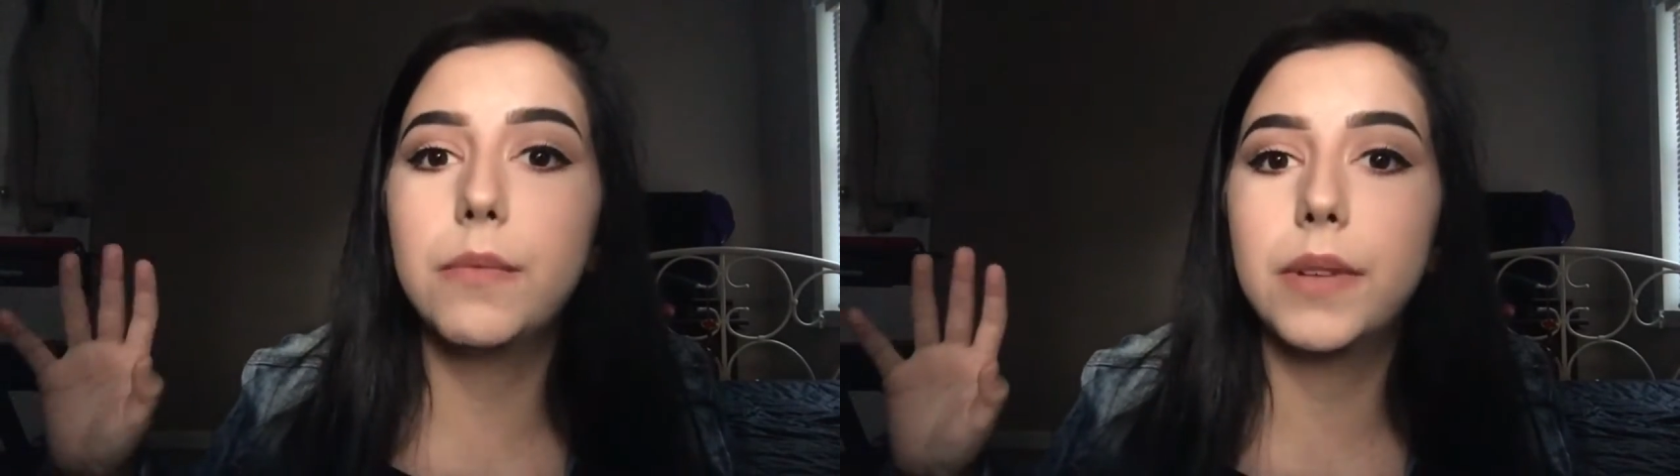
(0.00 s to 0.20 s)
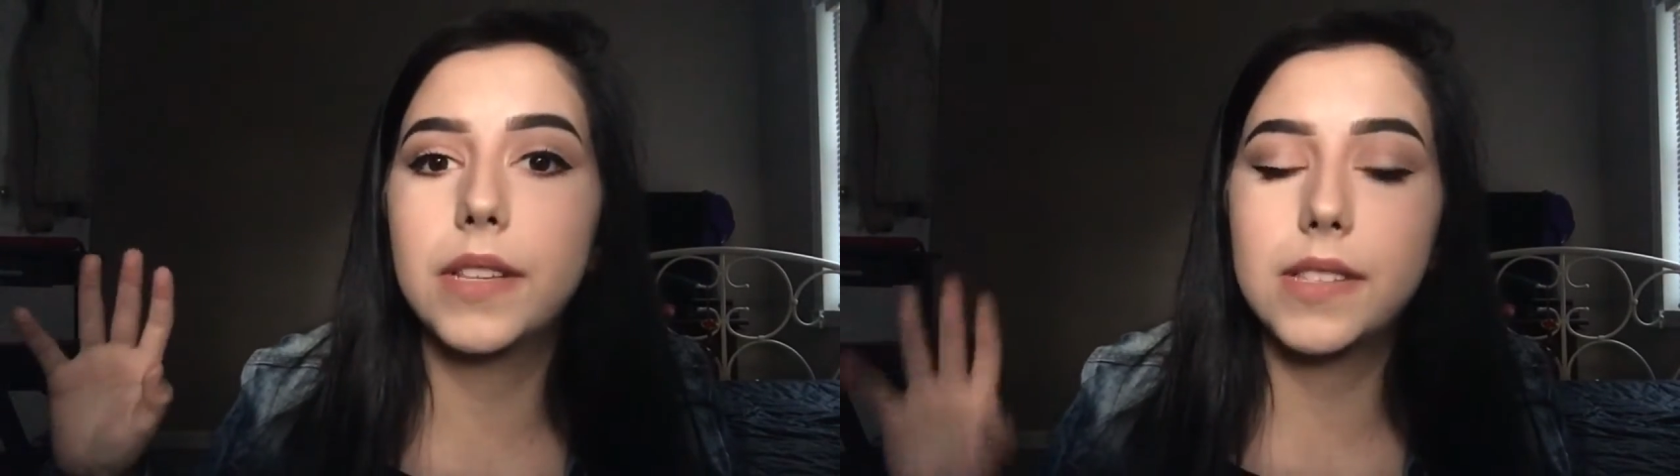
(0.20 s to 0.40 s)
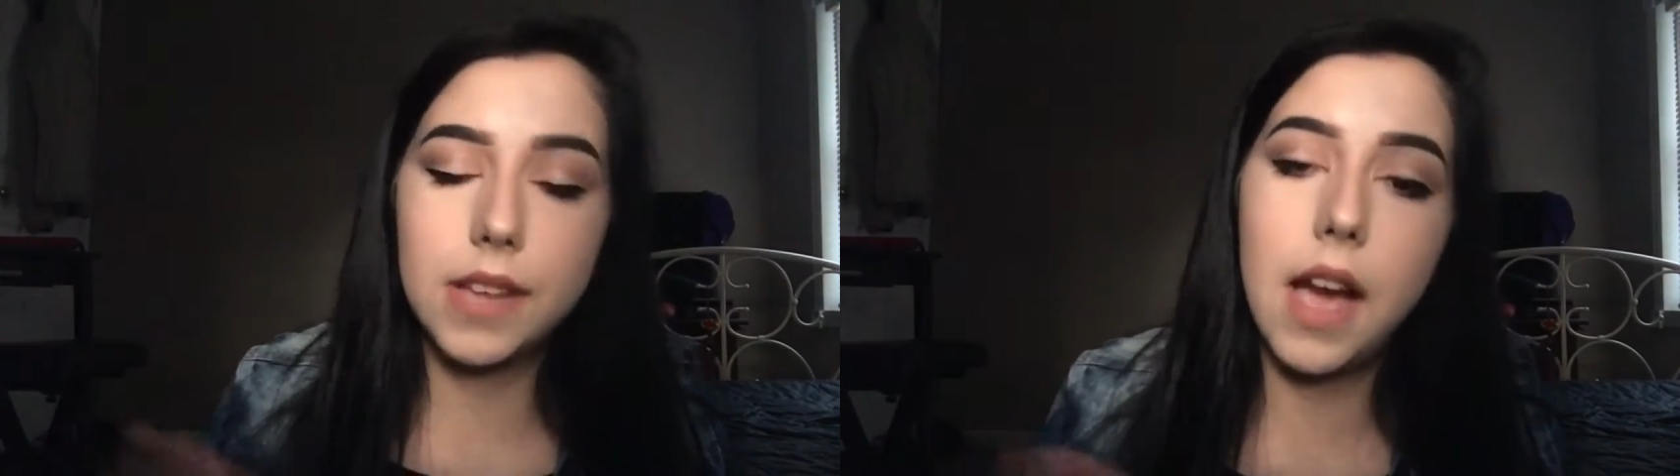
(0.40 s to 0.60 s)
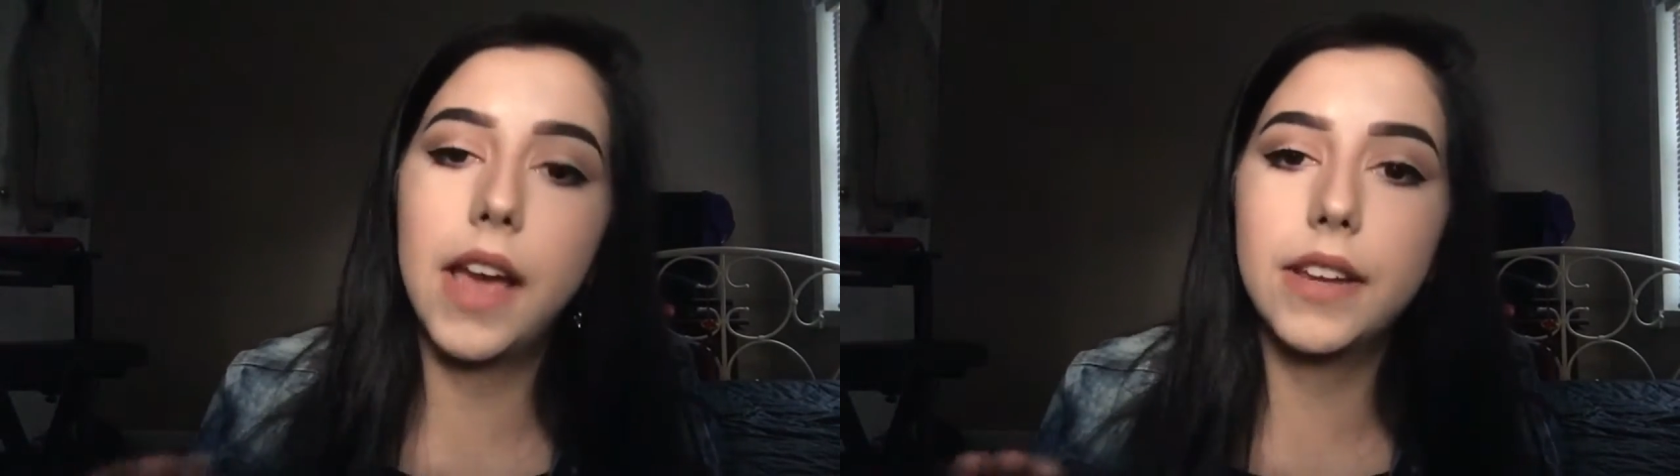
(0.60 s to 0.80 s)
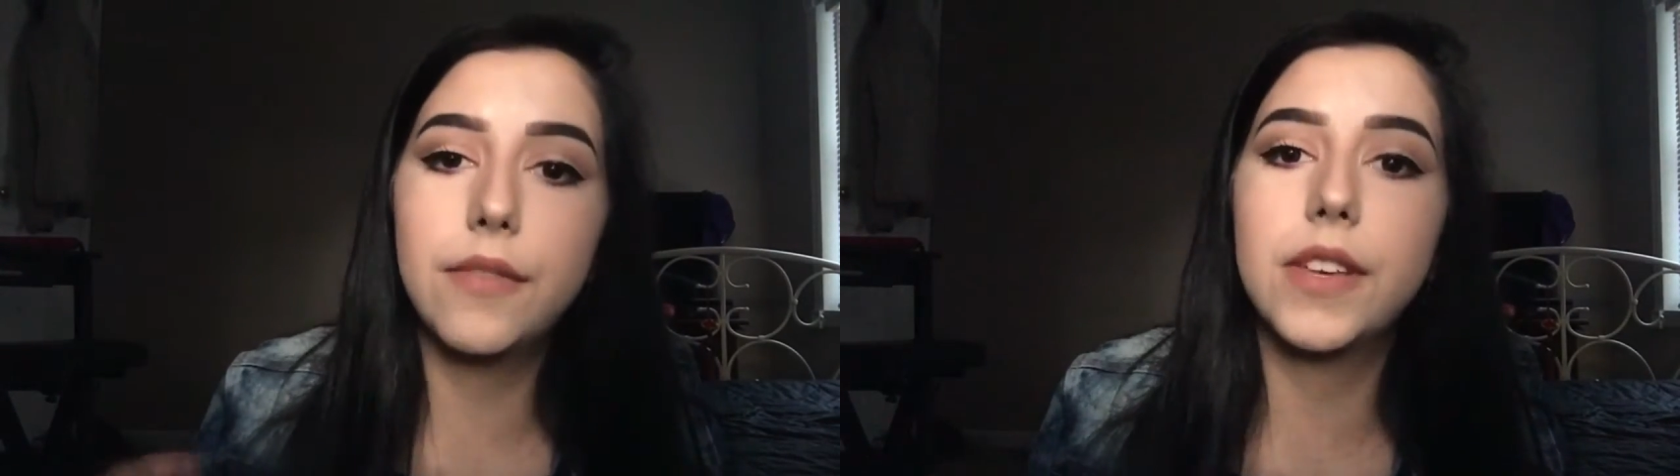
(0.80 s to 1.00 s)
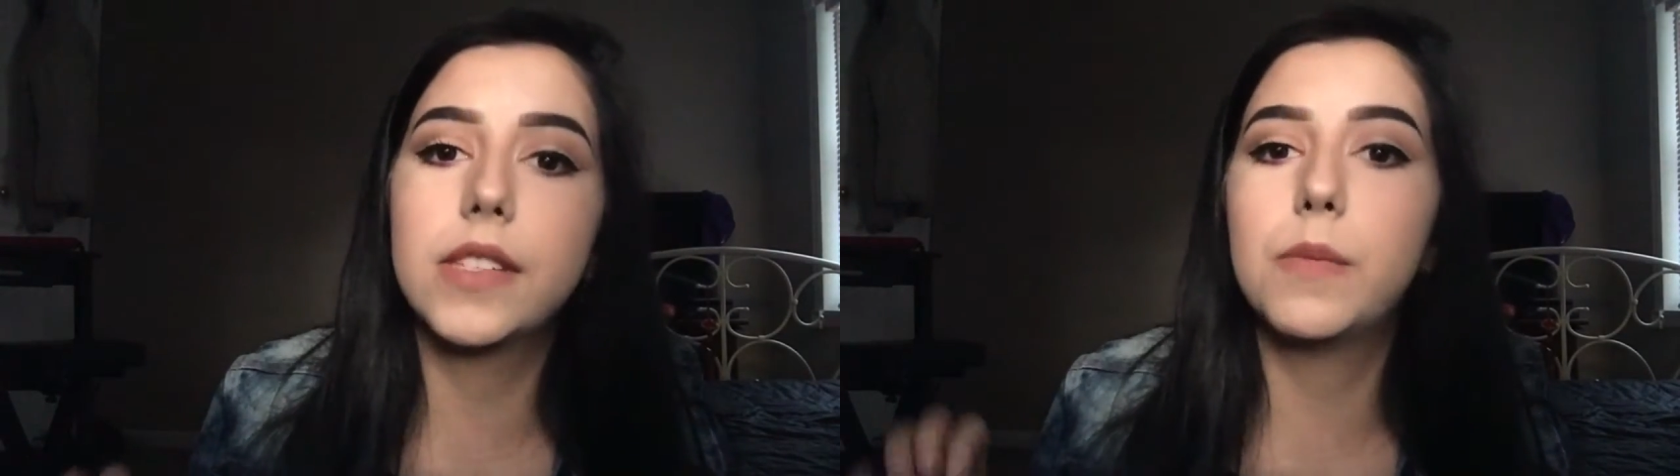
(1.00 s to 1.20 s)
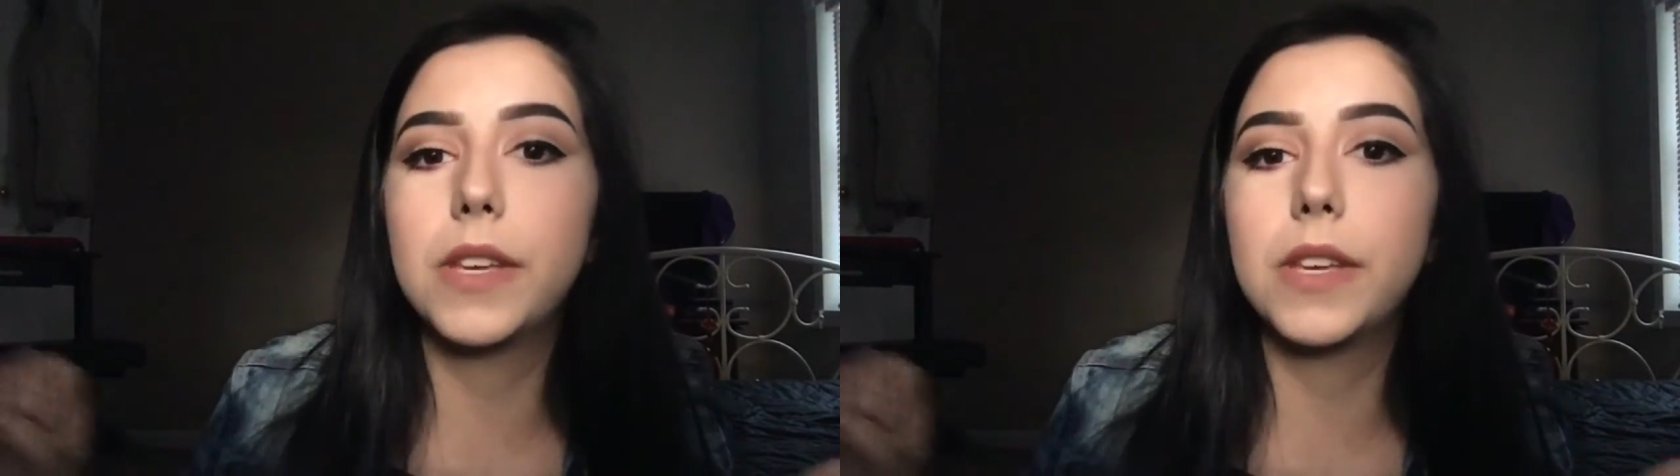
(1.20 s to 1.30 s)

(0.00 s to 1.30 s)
but it's kind of is,